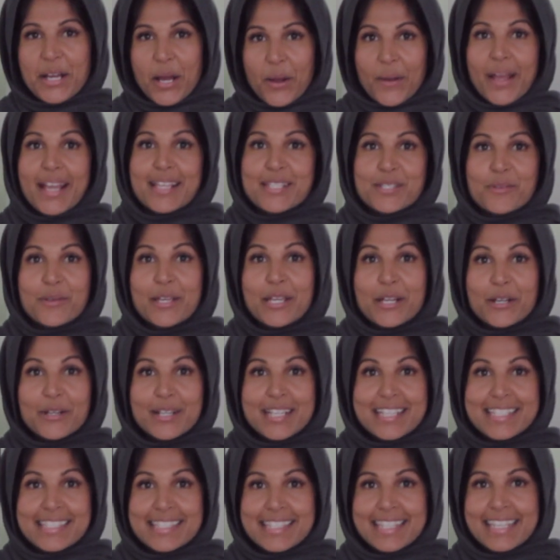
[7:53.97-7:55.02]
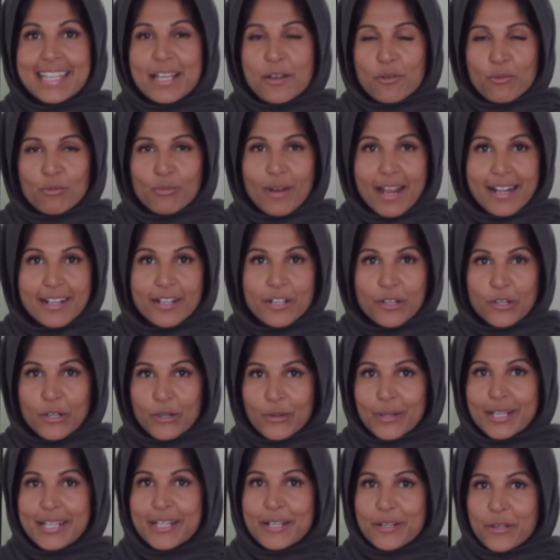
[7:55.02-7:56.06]
Okay, so here is the red
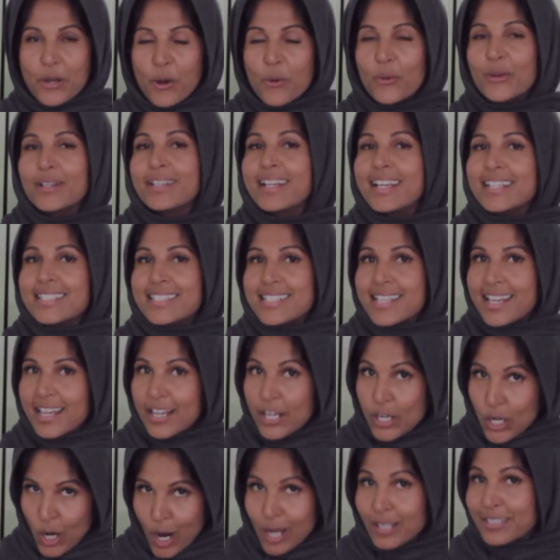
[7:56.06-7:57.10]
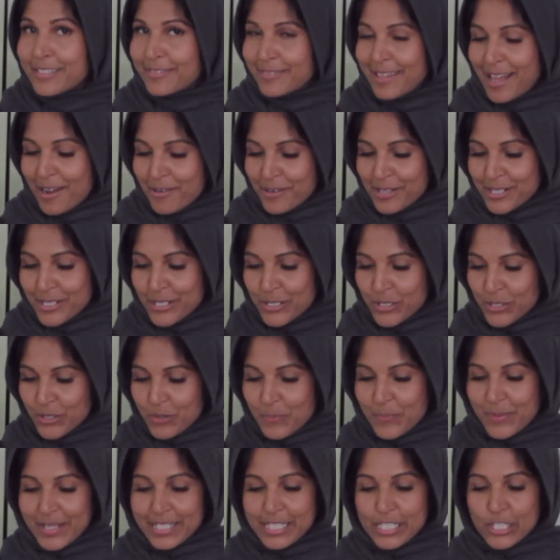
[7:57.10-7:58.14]
curry coconut cauliflower
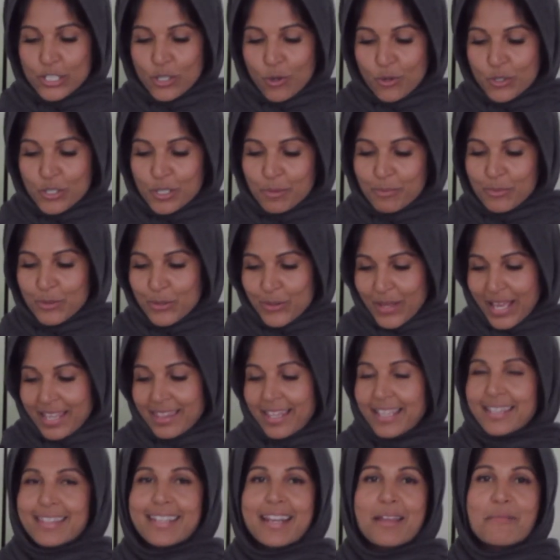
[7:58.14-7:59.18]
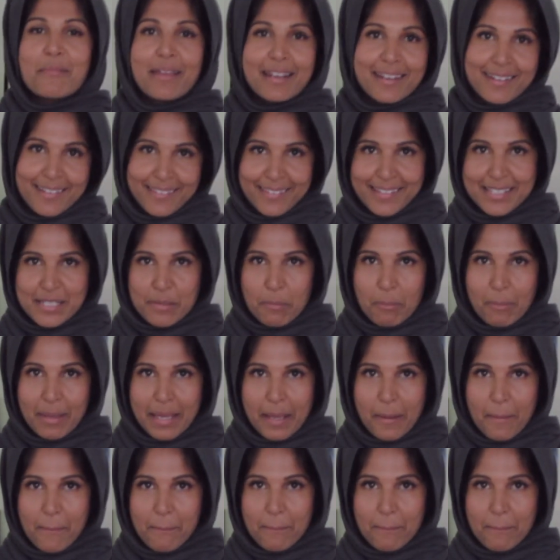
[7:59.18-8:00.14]
soup. It's so smooth. I like that I made it in this big